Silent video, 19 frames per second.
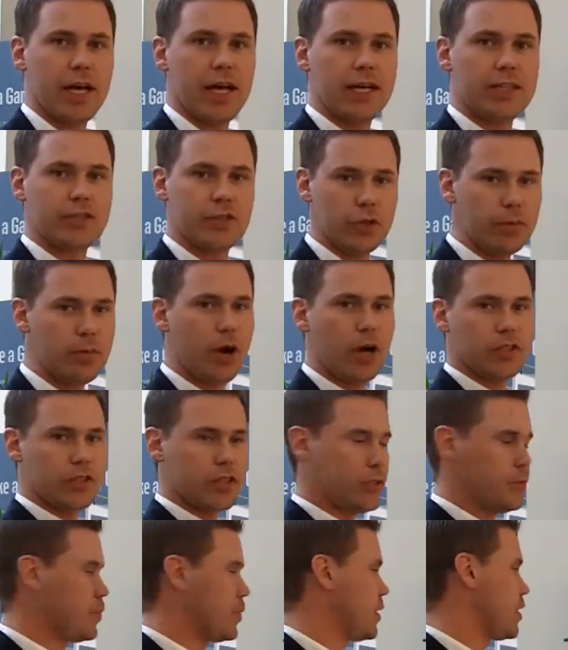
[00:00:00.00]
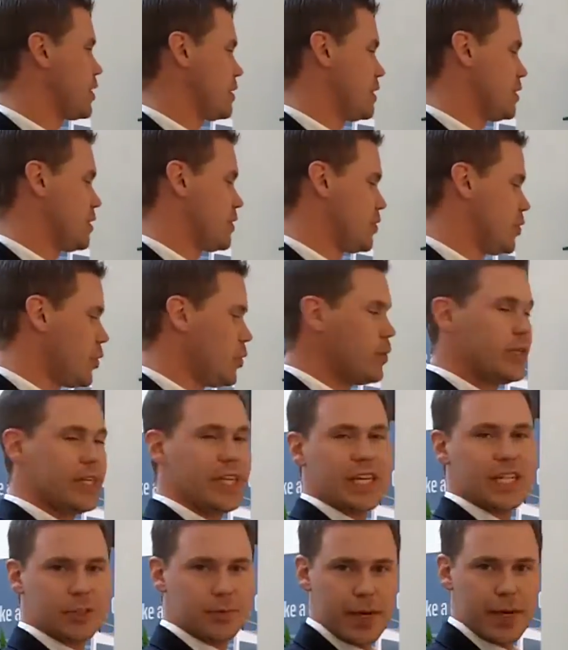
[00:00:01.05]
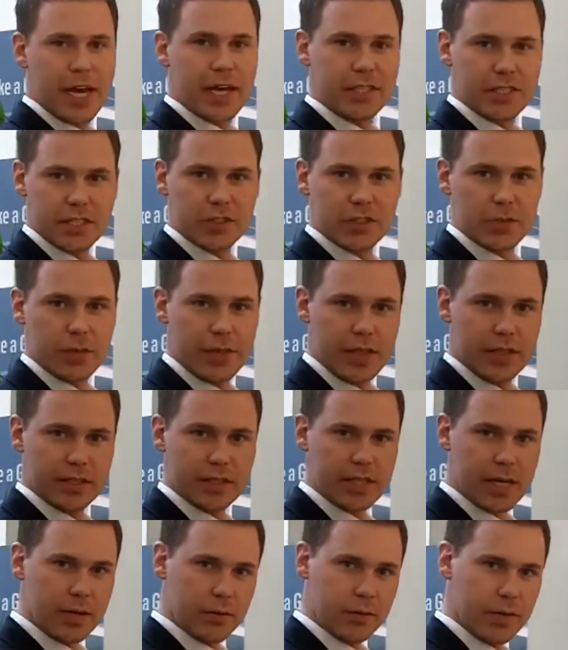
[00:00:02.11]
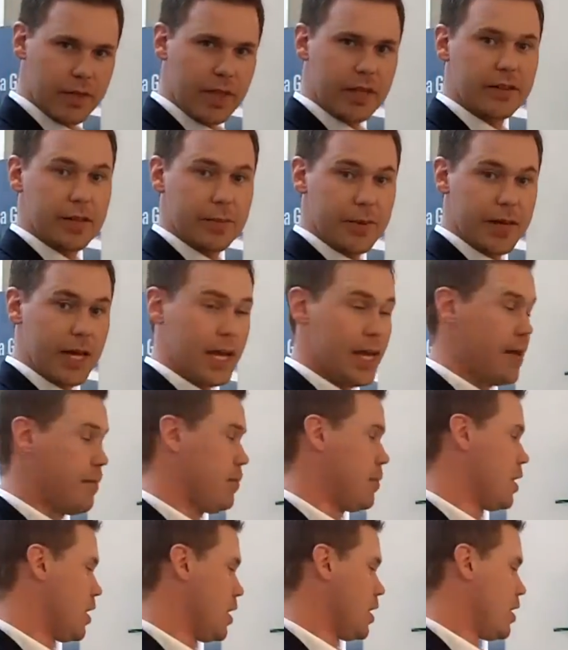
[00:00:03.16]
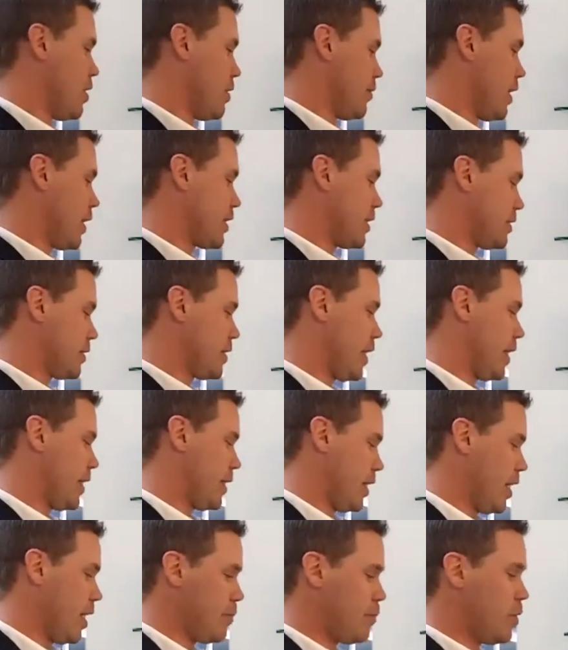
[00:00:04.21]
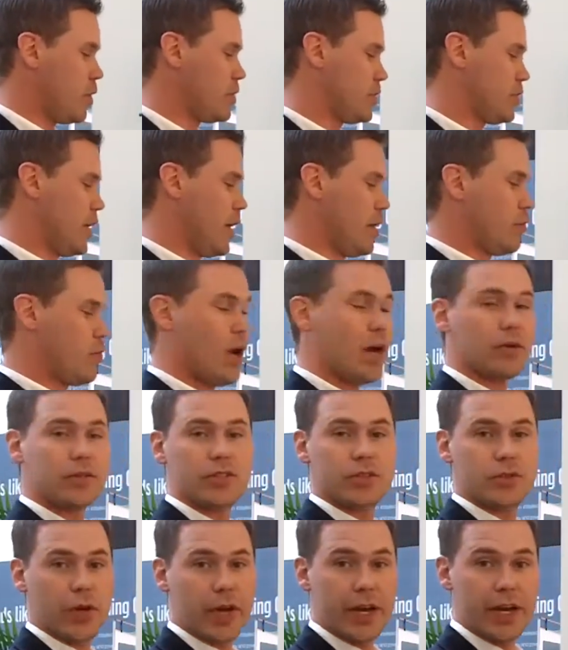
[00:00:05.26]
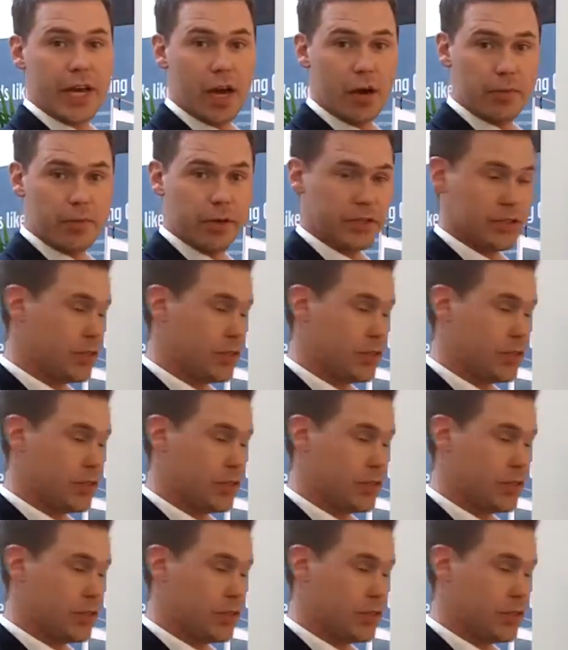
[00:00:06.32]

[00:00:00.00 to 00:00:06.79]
And 2 modules because it's 2 DSP engines within the PLM that can take inputs and route to any output.